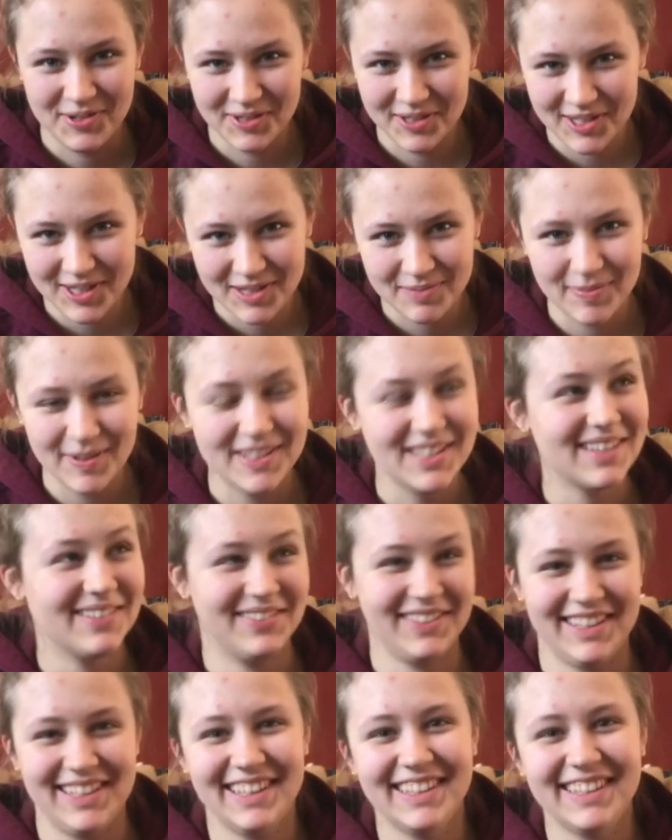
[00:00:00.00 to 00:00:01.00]

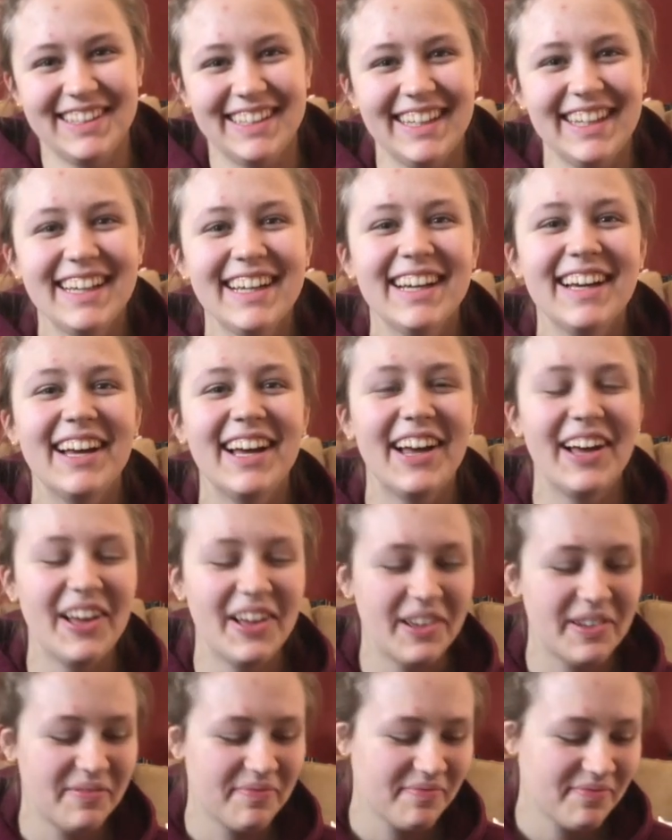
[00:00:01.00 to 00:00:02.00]
specifically
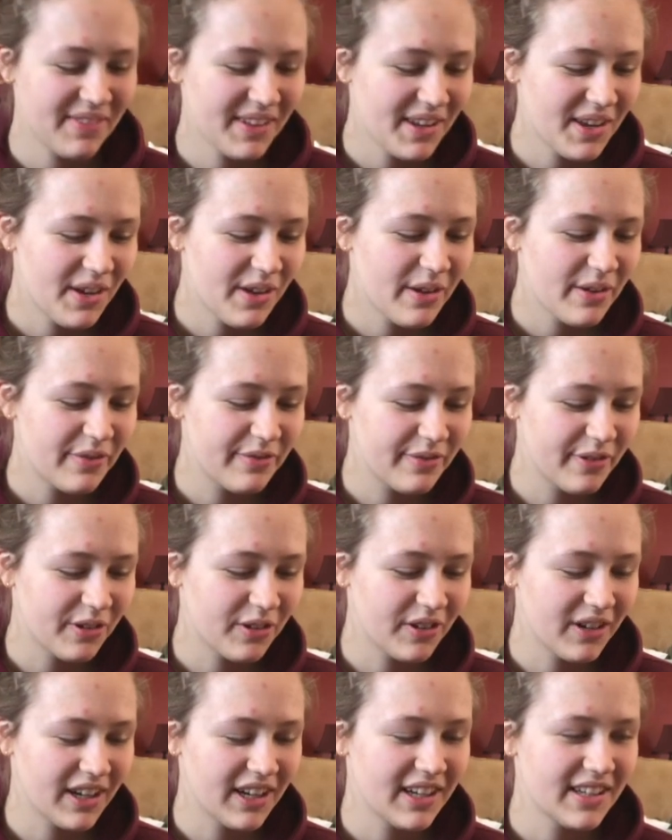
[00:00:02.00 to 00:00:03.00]

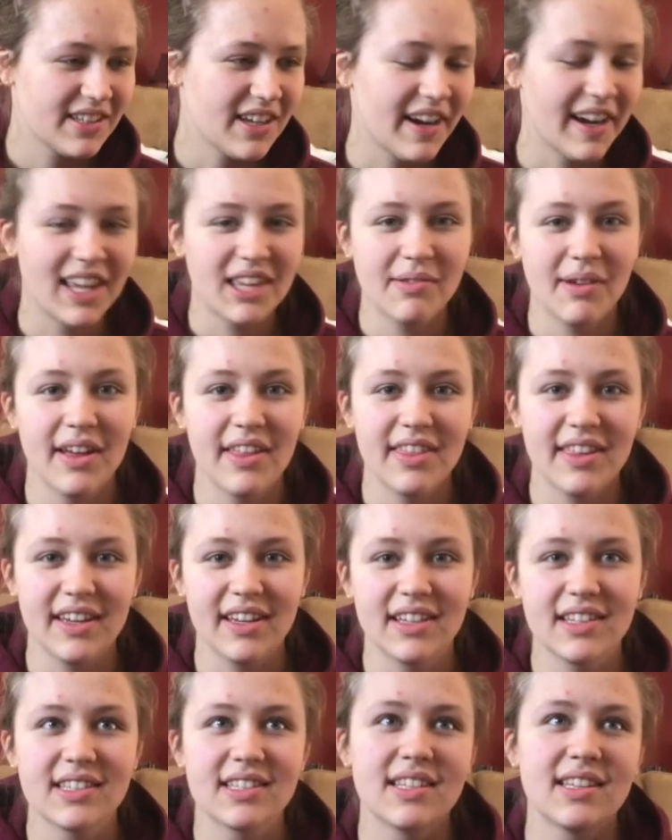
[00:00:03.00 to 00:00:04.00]
for talking about
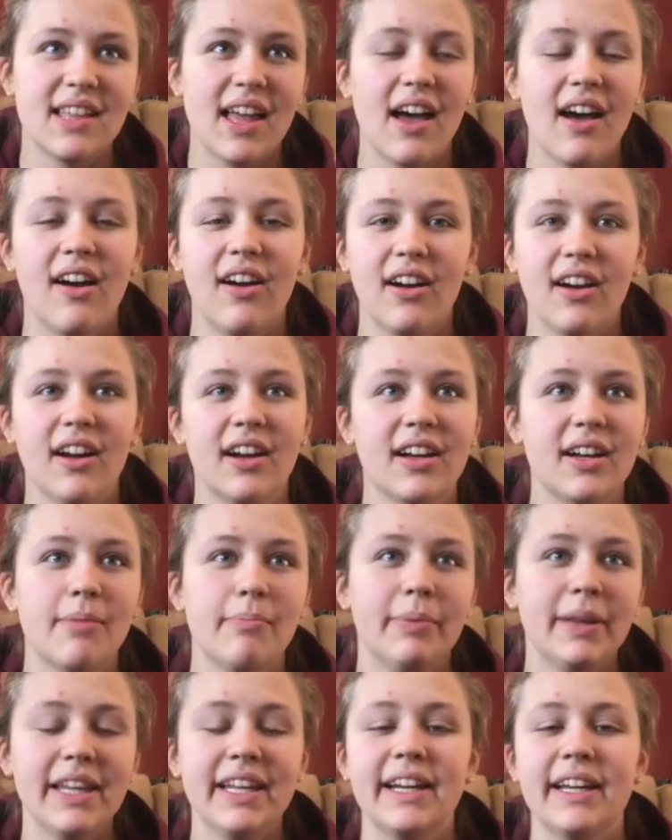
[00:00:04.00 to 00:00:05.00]
things that are
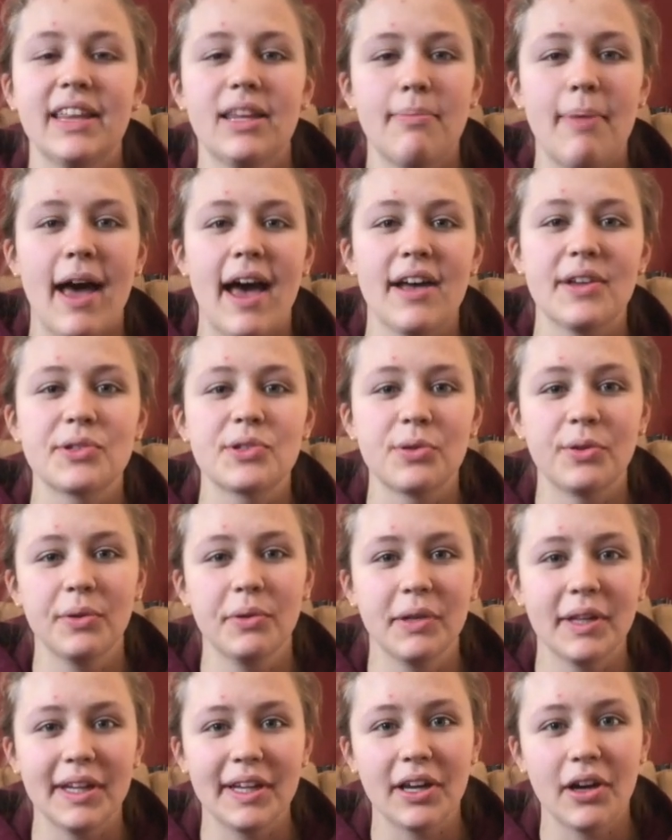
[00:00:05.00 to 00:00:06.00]
completed in the past or
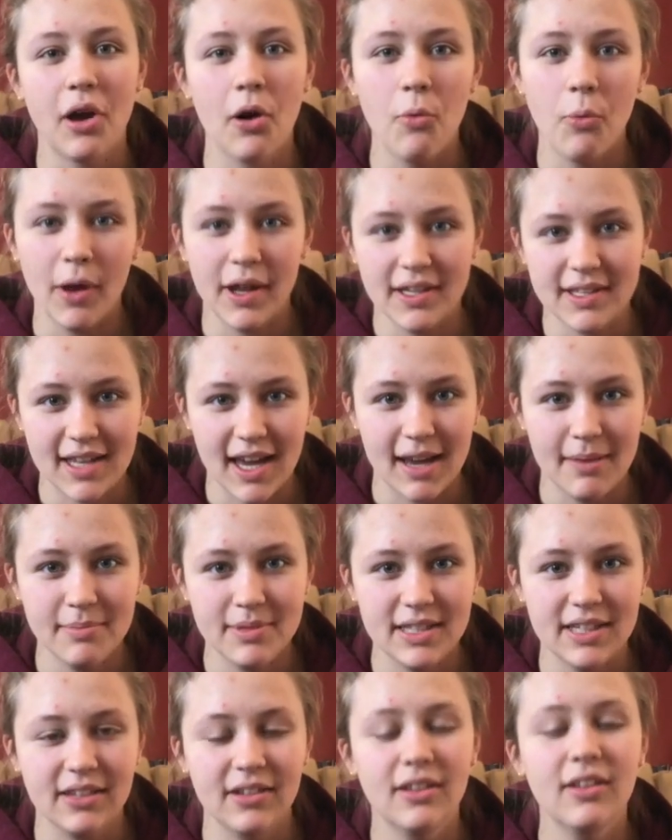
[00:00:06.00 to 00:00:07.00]
like a one-time
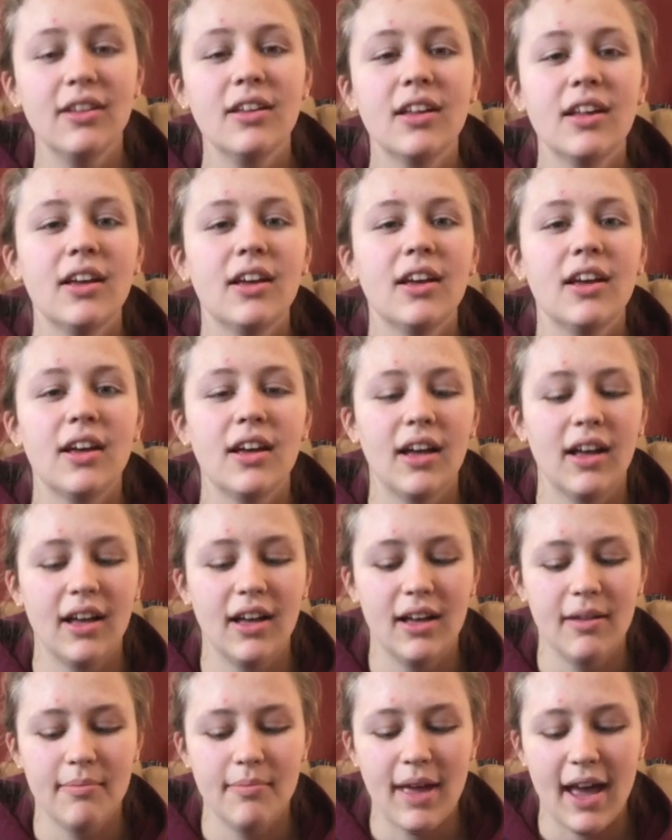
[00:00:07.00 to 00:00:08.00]
deal.
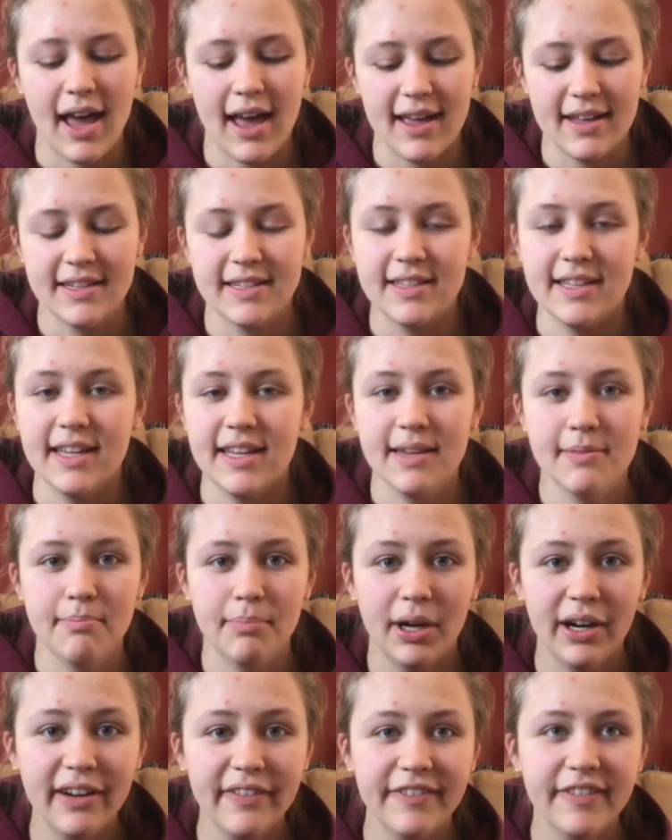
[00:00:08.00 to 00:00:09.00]
And the
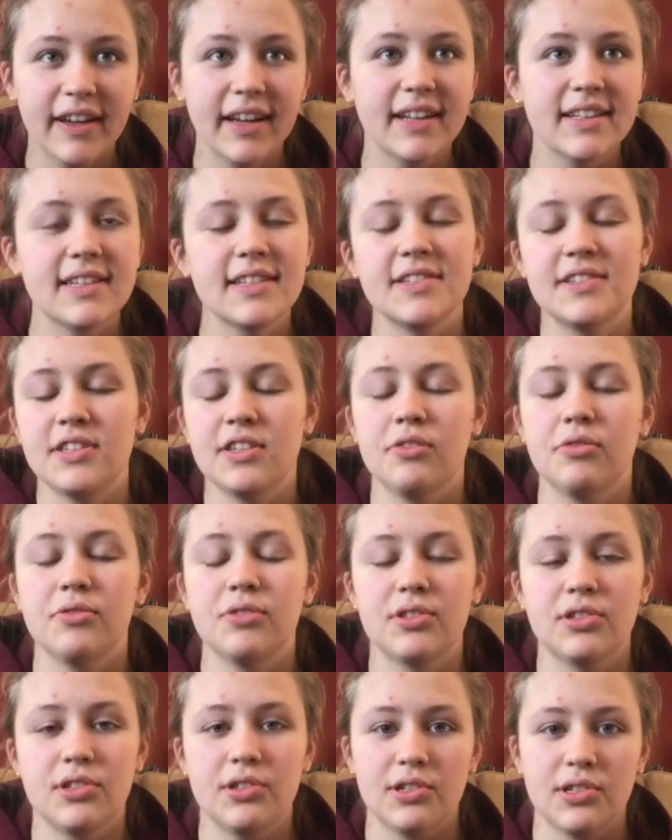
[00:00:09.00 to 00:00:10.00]
imperfect is used
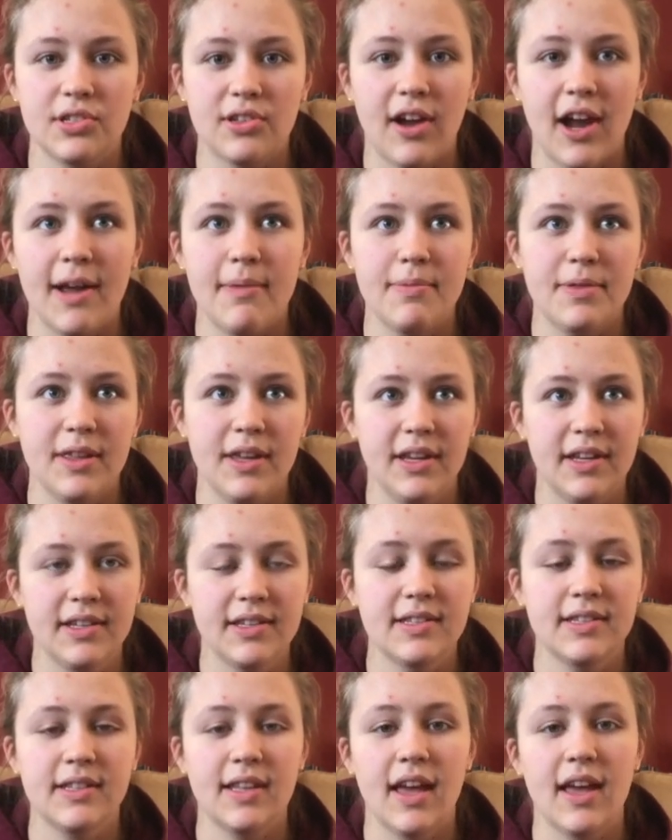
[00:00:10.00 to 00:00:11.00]
to describe
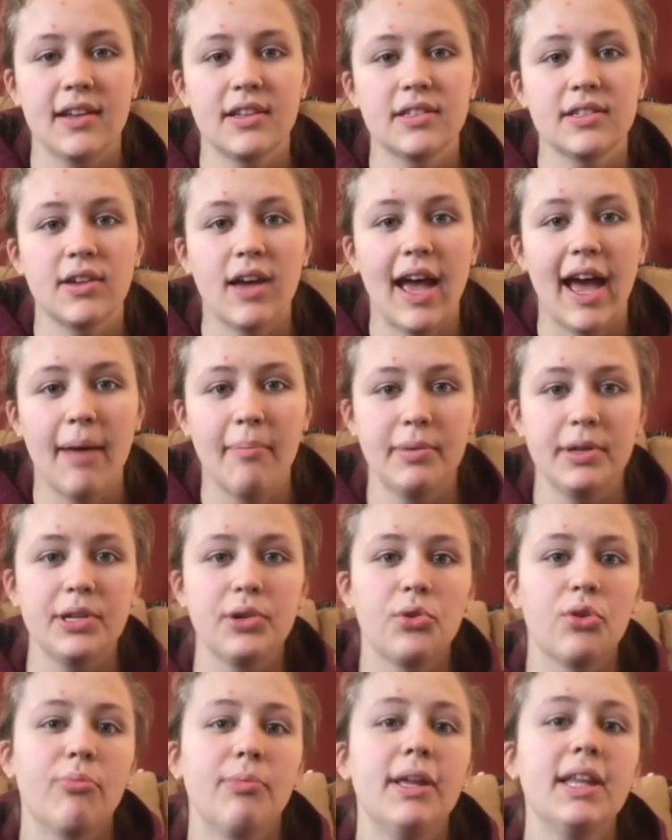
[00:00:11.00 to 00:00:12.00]
things that happened
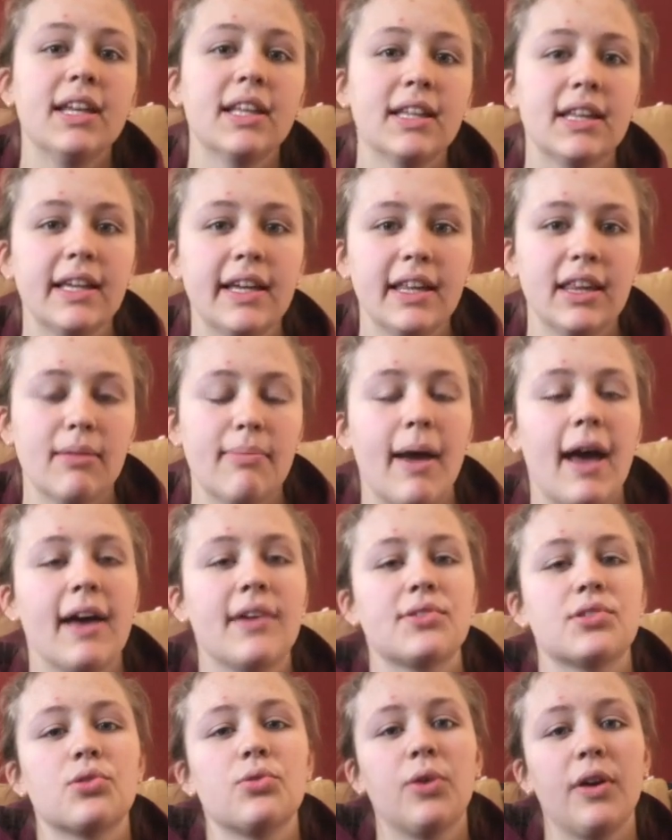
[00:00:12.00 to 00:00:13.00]
repeatedly in the
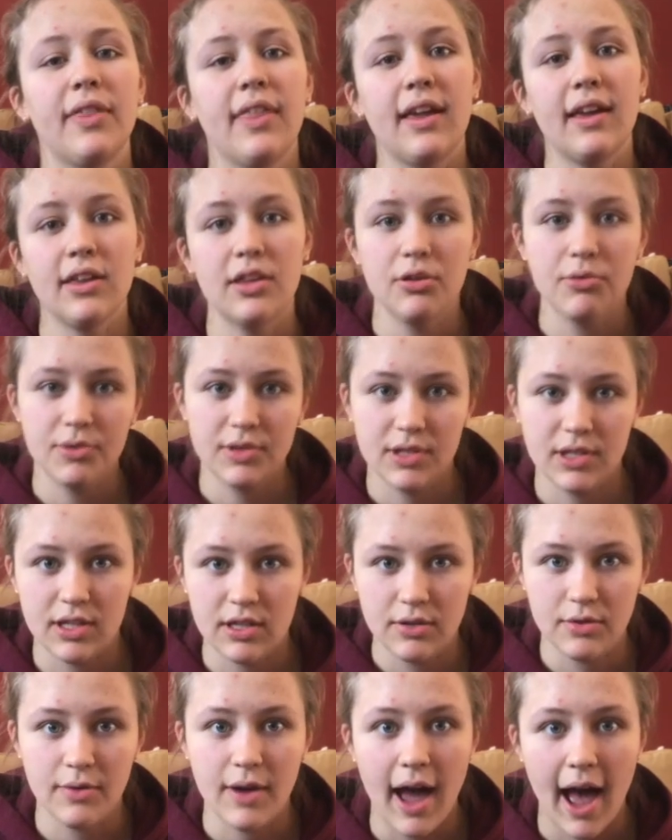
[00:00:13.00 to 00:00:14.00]
past or that used to
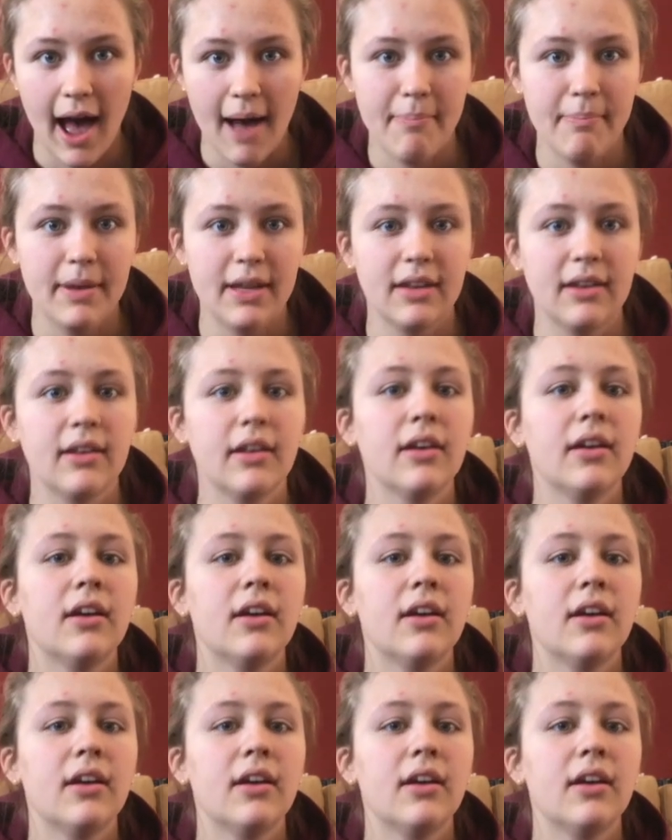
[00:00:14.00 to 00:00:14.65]
happen.